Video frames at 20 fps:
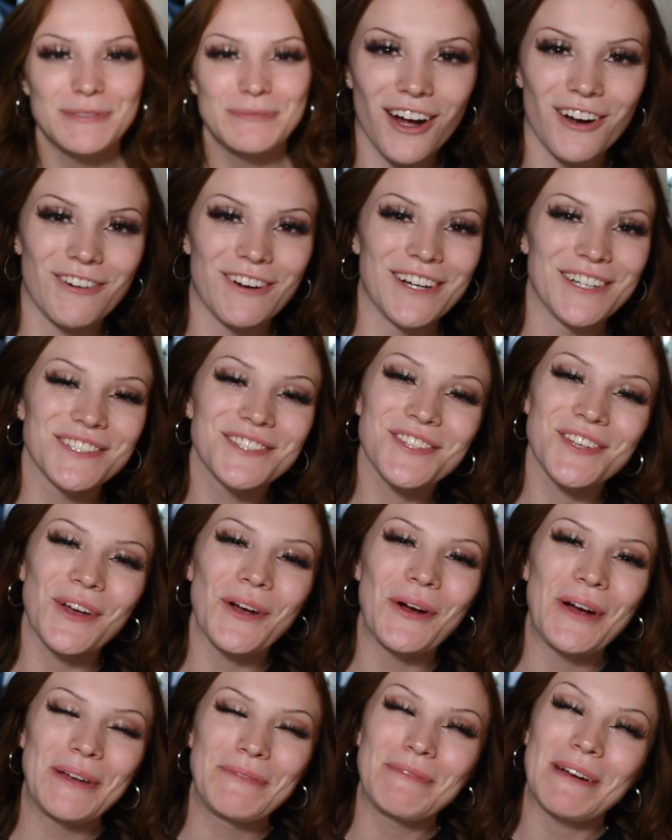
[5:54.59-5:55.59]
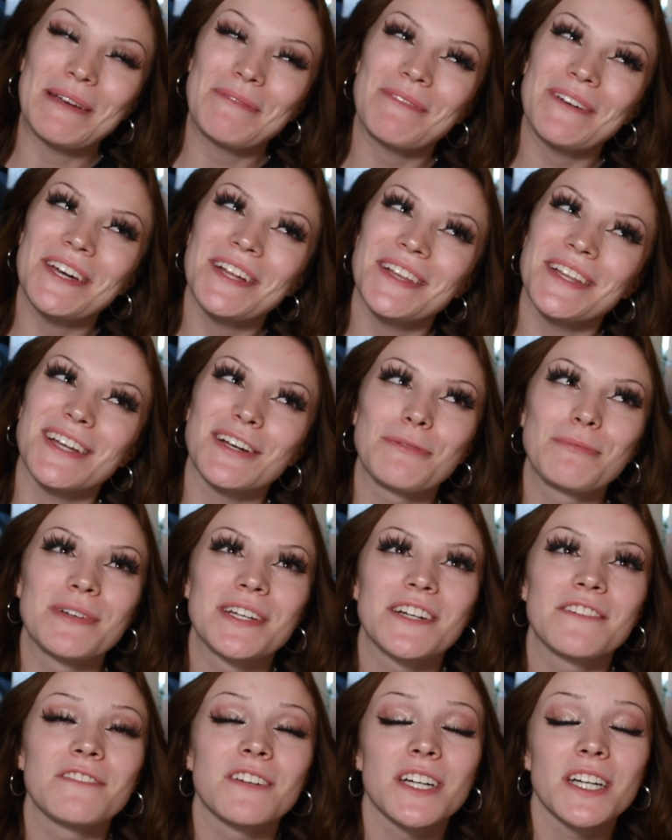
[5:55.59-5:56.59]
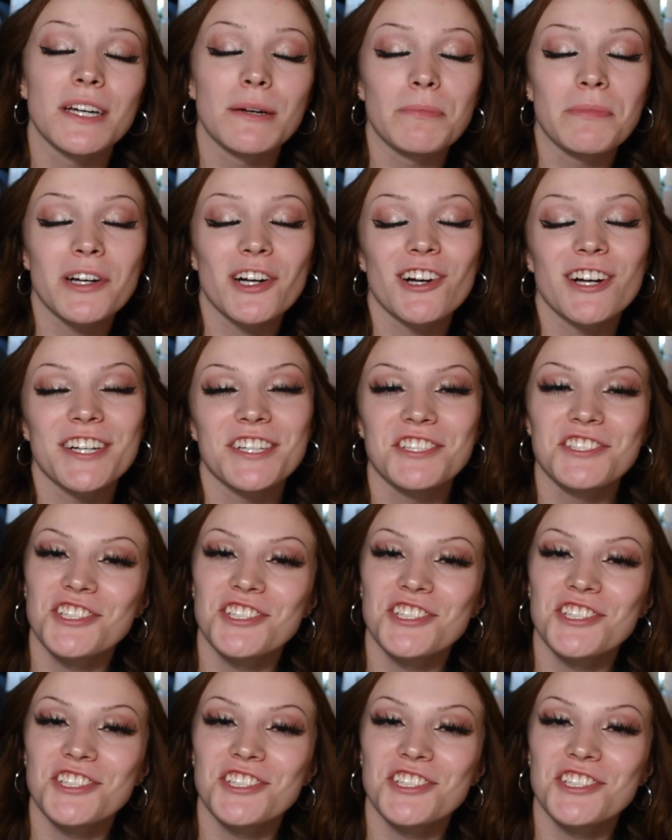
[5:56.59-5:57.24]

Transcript: Alright, so I might be a little bit of a hypocrite